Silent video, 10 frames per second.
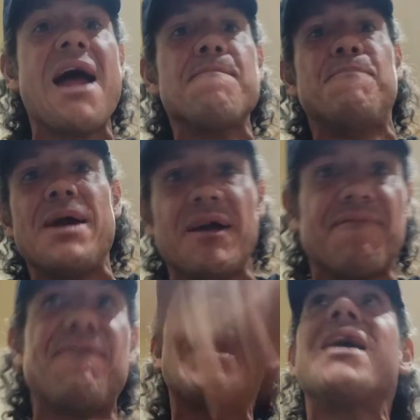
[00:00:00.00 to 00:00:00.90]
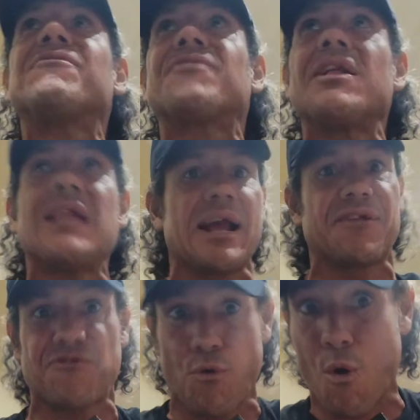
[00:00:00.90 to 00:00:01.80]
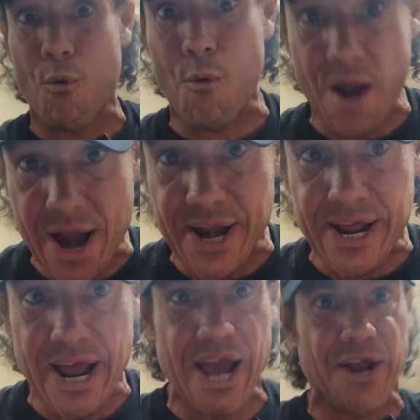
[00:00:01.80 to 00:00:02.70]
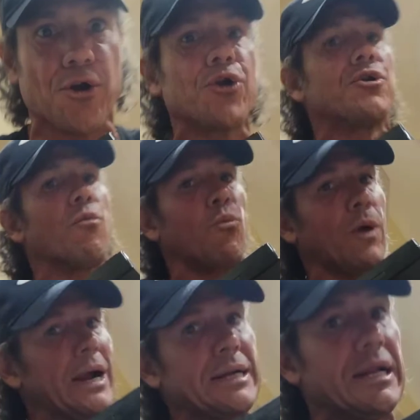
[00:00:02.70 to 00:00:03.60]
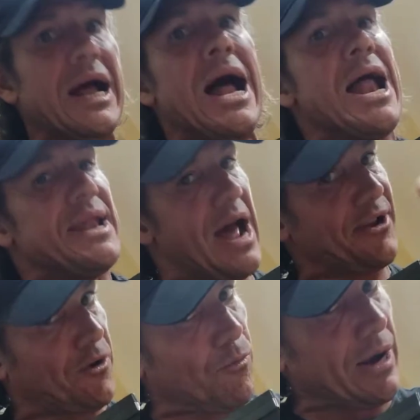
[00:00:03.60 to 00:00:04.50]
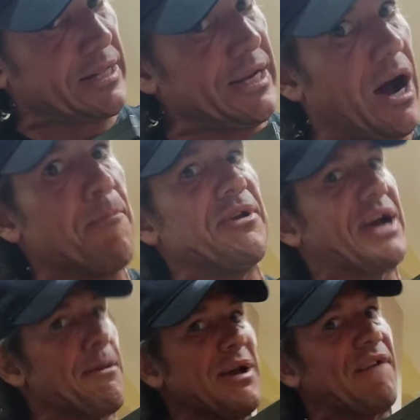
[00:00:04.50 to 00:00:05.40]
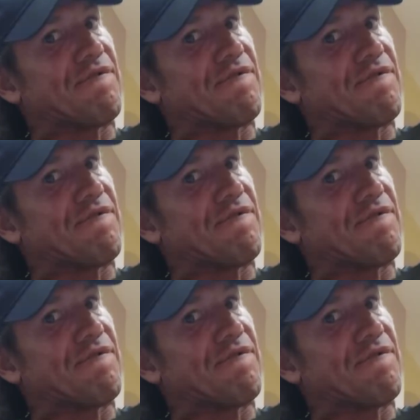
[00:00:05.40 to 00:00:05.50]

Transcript: add big fans like to a radiator, not directly on, but you got to make